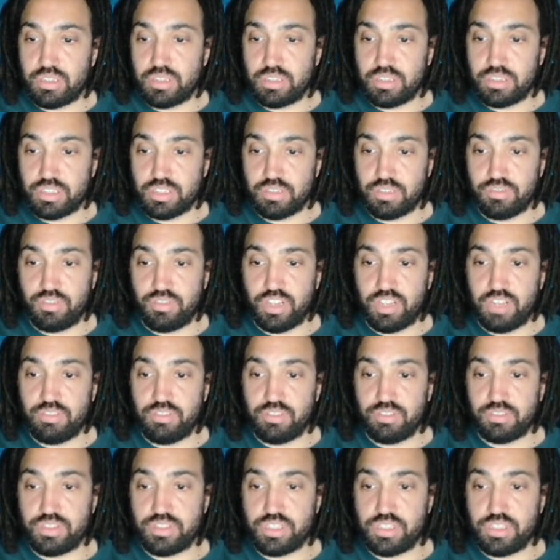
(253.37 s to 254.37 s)
So 5
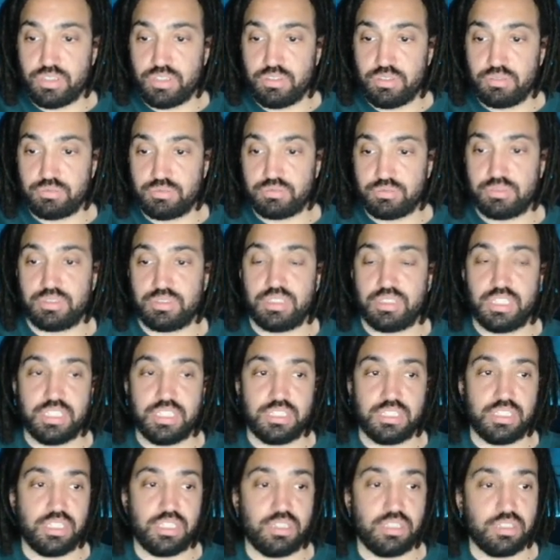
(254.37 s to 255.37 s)
over 2 is
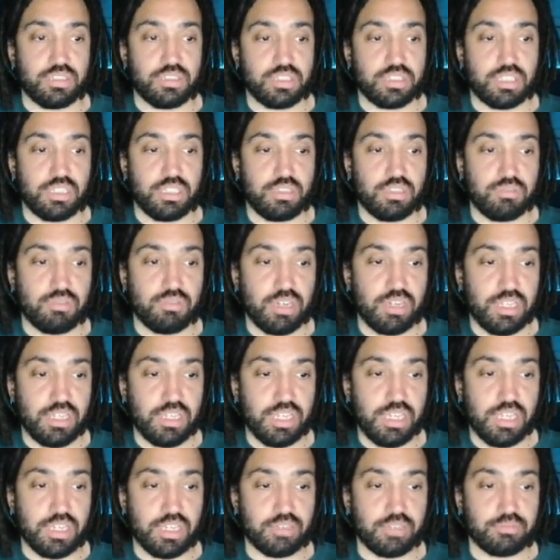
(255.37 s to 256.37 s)
the answer right
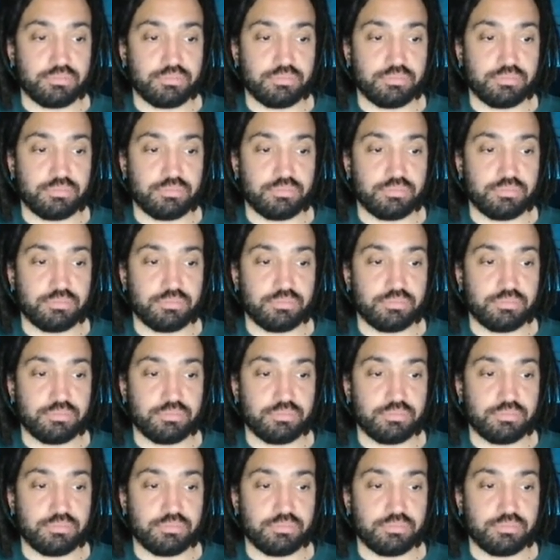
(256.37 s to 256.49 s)
there.